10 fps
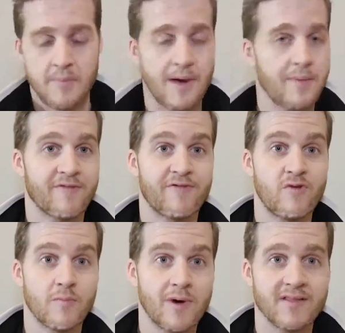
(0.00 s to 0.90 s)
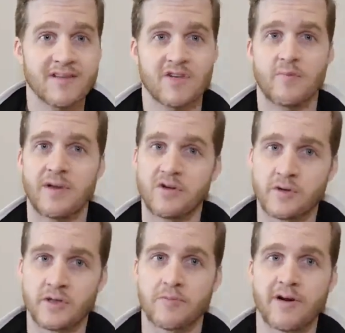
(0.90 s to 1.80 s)
maybe a few months, and you've been
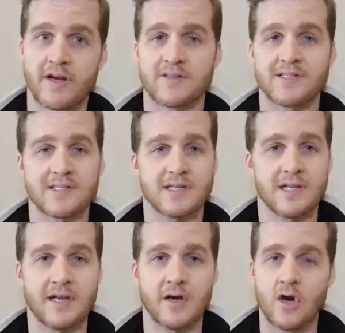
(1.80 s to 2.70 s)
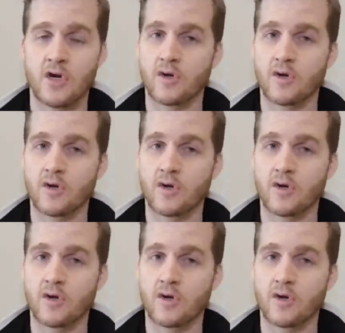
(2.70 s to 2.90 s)
doing it pretty consistently,